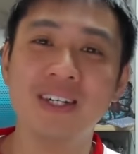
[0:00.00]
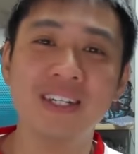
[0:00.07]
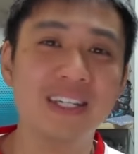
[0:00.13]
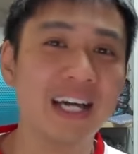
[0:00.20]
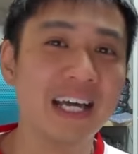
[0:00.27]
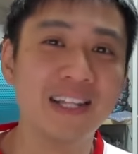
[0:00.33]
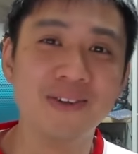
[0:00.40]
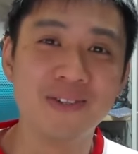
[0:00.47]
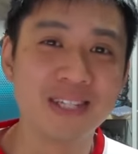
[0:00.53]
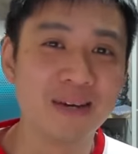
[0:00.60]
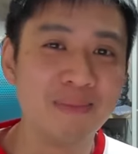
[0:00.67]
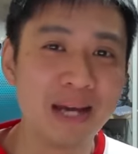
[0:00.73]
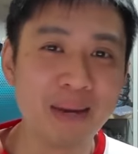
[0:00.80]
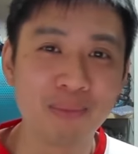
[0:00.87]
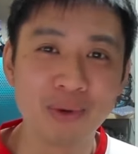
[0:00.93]

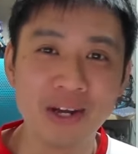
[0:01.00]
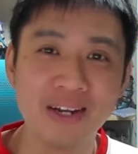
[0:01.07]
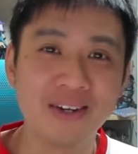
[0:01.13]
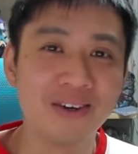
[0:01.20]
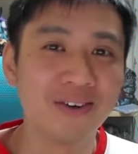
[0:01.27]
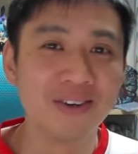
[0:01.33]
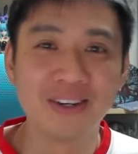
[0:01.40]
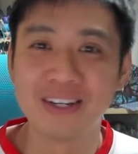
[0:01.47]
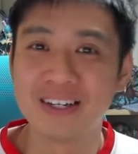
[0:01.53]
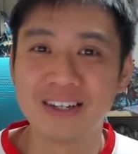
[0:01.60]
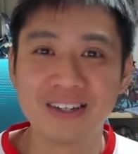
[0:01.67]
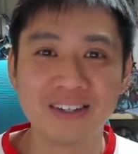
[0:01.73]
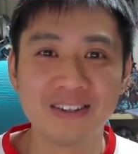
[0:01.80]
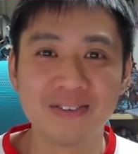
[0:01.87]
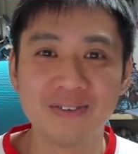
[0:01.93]
Endo-sama, Emperor Endo,
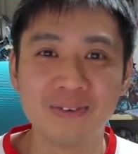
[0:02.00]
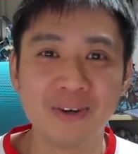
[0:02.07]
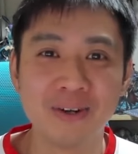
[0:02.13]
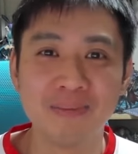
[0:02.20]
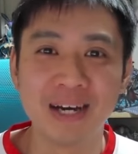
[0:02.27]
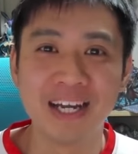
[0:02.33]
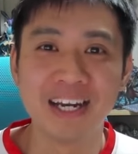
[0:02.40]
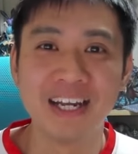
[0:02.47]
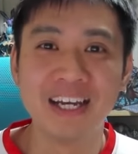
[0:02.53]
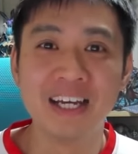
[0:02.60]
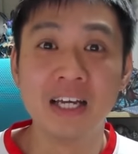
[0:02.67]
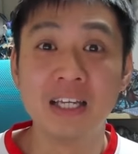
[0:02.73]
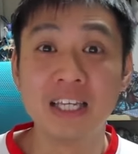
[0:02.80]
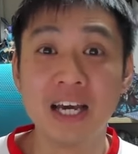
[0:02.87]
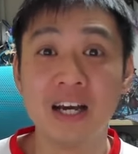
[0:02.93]
what a man.
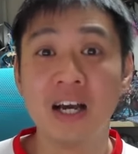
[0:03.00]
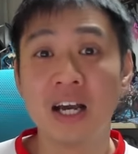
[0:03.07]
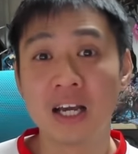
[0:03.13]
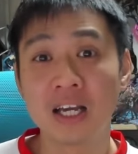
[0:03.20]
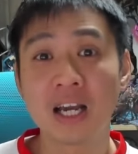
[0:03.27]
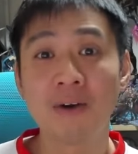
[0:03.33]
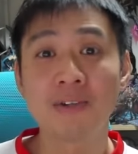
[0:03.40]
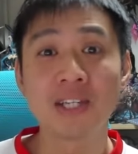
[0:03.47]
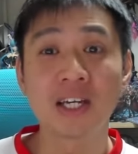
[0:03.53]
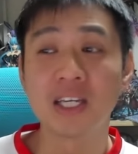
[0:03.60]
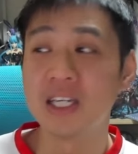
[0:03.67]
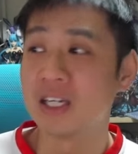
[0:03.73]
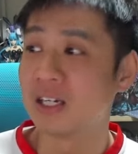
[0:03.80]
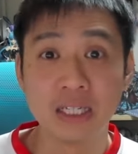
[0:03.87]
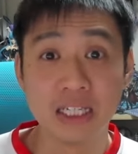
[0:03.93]
Yeah,
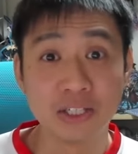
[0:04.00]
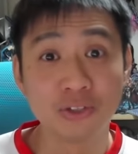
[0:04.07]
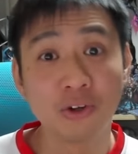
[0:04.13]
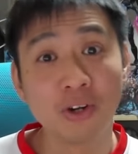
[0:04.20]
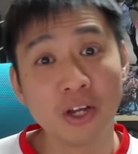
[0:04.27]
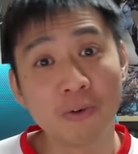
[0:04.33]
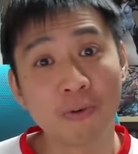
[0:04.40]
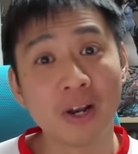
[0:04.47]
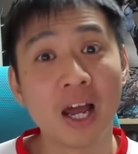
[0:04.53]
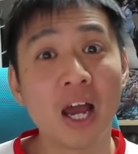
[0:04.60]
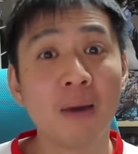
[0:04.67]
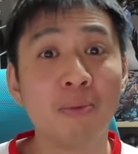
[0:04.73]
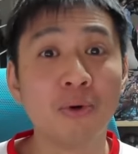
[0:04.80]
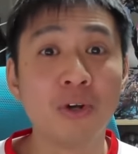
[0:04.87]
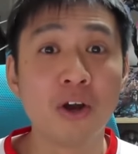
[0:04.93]
Kawasaki, solid,
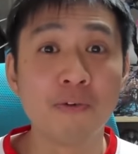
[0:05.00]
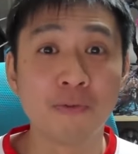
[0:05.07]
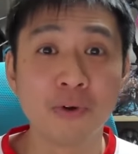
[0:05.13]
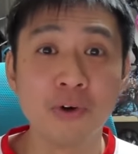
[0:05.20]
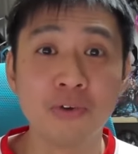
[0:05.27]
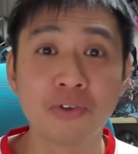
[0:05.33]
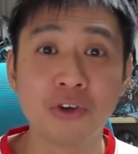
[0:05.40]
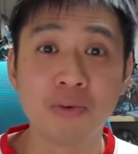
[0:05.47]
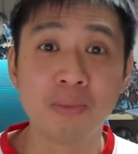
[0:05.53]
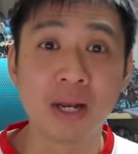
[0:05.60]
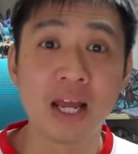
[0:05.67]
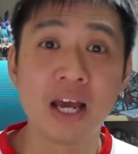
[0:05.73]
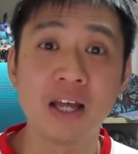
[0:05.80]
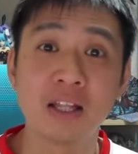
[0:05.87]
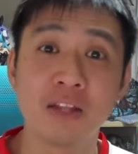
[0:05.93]
reliable, no frills, good
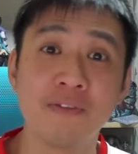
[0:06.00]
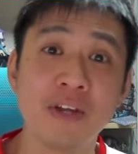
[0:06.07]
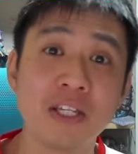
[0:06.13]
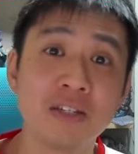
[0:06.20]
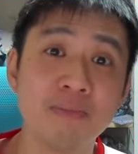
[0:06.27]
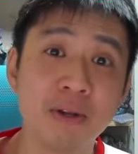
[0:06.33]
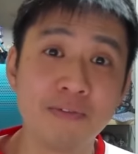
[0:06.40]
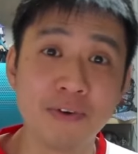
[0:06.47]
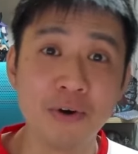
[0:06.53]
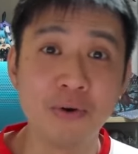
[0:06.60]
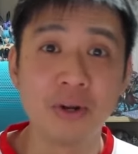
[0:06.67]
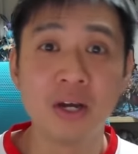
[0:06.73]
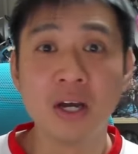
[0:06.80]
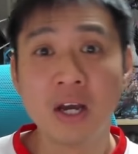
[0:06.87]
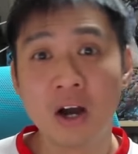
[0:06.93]
player, defensive midfield,
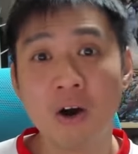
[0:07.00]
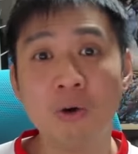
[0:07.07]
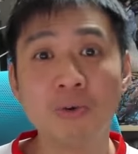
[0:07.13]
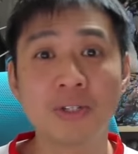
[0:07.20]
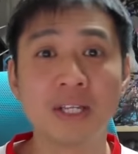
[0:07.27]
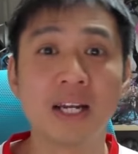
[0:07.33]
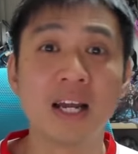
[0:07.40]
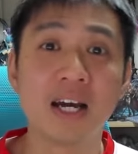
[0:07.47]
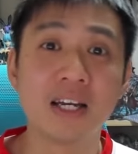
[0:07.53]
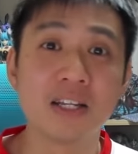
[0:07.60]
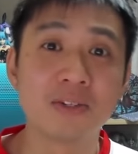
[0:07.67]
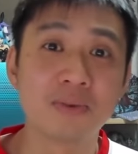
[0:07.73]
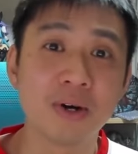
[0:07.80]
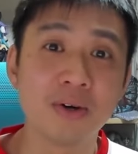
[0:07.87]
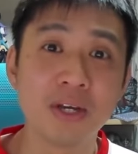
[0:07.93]
holds the line
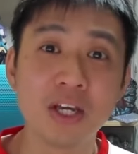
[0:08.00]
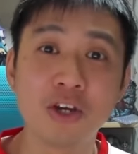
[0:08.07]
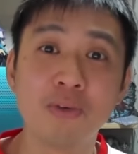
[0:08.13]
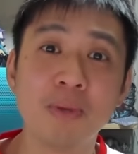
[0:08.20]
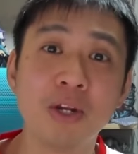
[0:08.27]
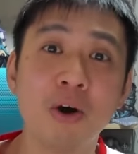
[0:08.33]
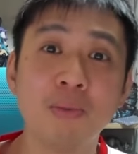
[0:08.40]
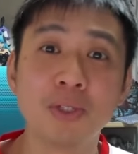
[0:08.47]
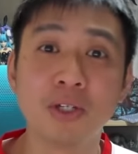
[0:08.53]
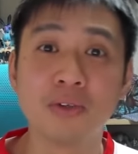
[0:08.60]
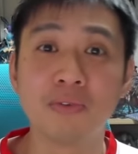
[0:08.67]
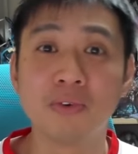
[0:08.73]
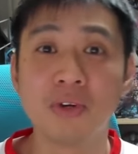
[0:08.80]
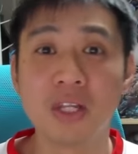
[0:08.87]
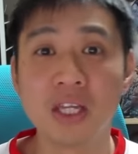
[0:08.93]
as well. He could be an option
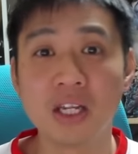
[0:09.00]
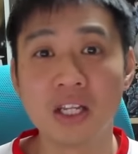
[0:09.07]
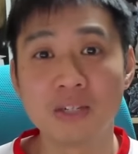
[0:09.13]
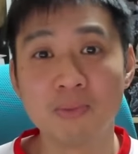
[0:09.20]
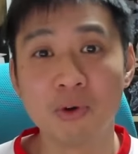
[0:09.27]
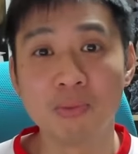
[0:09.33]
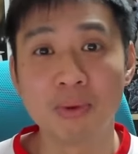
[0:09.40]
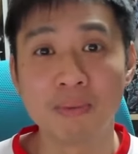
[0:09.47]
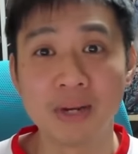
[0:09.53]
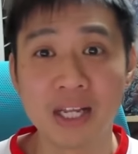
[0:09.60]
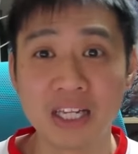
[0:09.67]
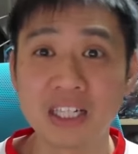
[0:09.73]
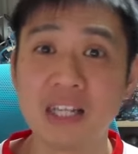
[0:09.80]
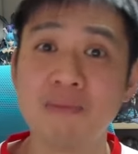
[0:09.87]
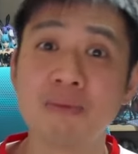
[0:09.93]
for the small Premier
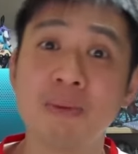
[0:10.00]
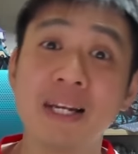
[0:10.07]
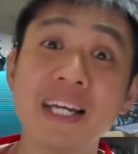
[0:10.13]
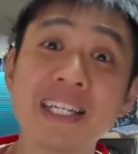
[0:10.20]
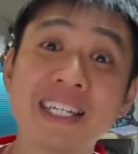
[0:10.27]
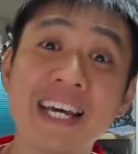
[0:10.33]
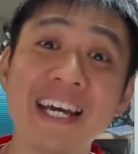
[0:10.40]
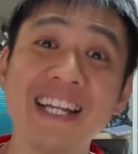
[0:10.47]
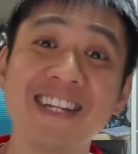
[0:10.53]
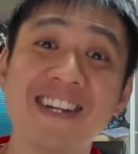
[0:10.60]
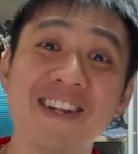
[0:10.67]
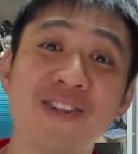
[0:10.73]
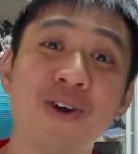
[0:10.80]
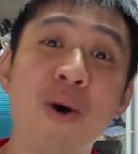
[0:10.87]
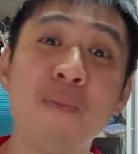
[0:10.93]
League teams. But let's get into
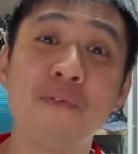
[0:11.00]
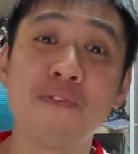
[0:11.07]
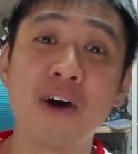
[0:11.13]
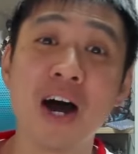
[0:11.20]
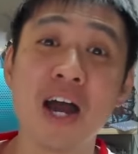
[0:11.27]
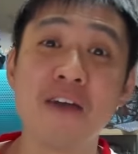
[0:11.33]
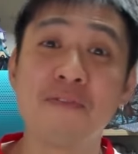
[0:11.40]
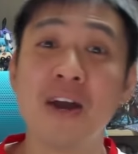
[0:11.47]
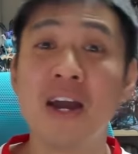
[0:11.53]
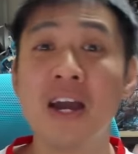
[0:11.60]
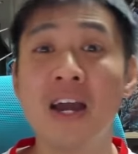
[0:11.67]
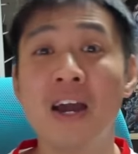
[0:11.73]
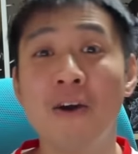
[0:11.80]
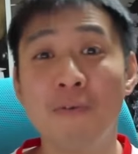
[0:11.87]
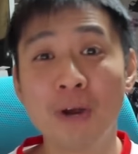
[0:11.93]
the top 5
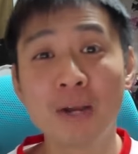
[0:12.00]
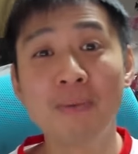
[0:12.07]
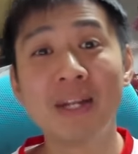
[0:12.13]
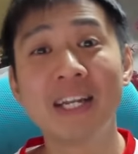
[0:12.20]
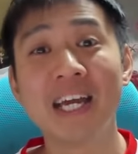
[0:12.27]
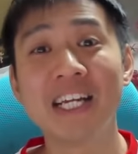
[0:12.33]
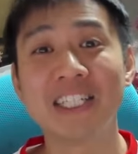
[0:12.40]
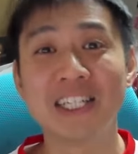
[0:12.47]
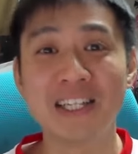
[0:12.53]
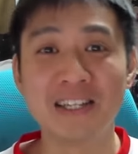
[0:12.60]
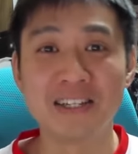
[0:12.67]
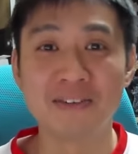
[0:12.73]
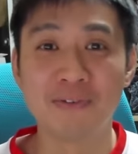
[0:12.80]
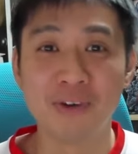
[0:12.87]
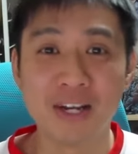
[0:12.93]

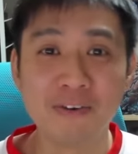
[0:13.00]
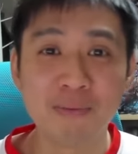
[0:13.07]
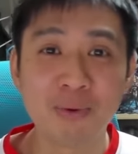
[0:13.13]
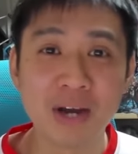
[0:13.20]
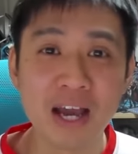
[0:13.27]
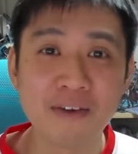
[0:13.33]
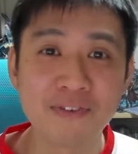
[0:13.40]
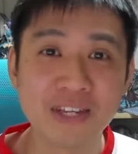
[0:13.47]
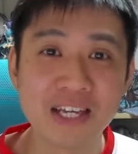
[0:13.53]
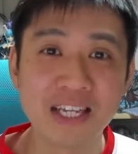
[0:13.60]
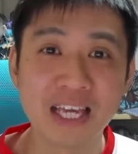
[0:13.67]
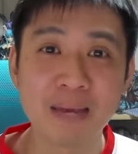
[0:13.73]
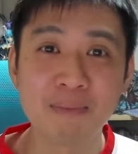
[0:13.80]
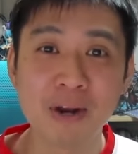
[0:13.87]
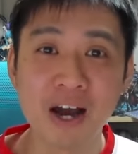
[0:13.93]
recommendations for Liverpool FC to
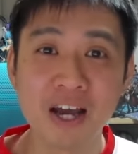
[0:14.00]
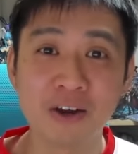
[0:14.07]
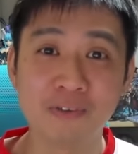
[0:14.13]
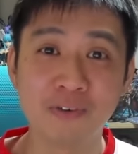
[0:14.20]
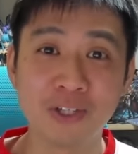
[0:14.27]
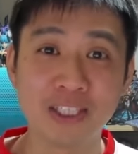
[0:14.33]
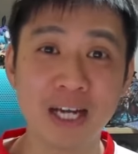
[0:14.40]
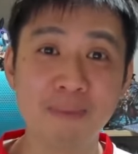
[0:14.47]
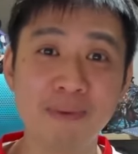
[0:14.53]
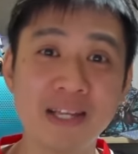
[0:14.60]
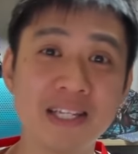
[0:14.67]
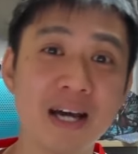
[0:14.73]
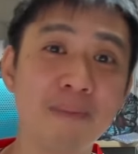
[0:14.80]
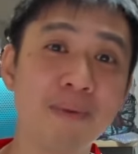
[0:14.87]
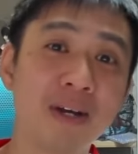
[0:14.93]
keep an eye on for
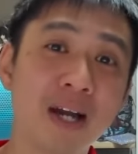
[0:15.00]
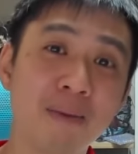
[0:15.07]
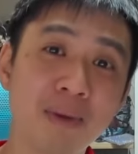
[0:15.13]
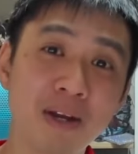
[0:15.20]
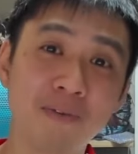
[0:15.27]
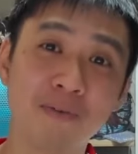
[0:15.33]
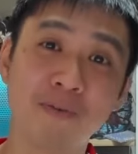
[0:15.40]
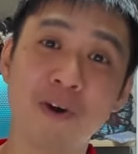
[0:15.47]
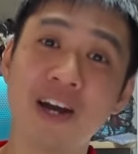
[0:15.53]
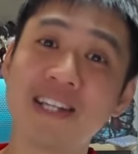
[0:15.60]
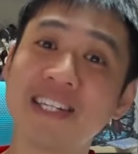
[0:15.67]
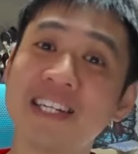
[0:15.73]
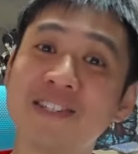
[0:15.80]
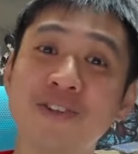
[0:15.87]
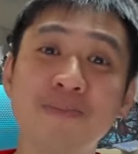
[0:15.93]
Japanese up-and-coming
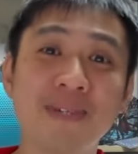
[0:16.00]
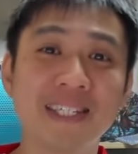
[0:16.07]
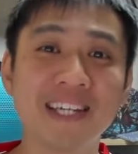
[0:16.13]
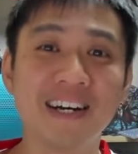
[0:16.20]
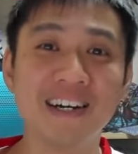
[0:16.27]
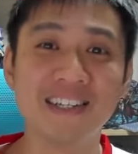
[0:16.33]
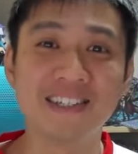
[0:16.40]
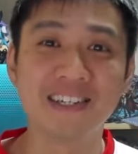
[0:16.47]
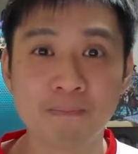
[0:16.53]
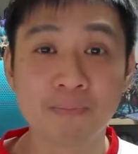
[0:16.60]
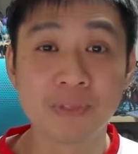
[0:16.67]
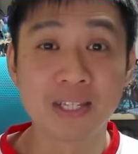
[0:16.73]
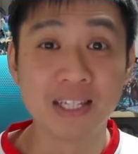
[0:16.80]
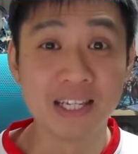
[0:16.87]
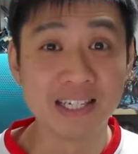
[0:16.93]
rising superstars.
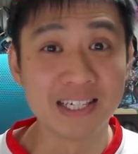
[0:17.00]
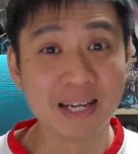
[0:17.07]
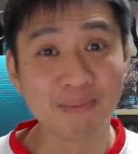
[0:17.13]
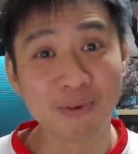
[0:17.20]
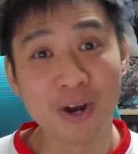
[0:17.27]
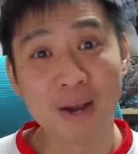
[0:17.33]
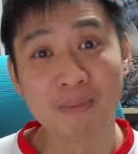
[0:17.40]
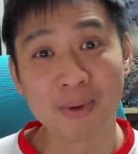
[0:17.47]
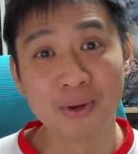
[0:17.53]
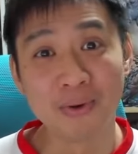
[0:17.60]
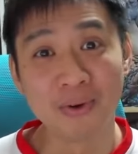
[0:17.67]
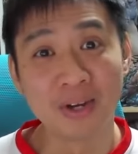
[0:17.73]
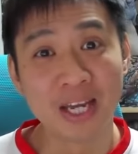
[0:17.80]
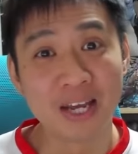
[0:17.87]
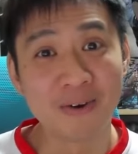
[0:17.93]
The Samurai Blue.
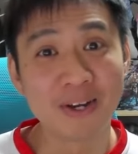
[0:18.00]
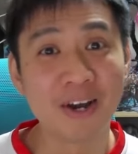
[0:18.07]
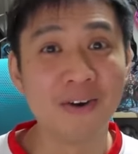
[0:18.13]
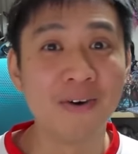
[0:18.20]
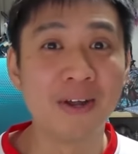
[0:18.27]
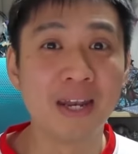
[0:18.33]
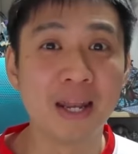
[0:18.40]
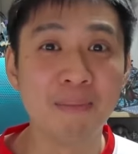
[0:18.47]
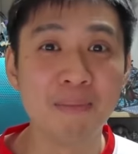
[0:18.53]
Here we go. Number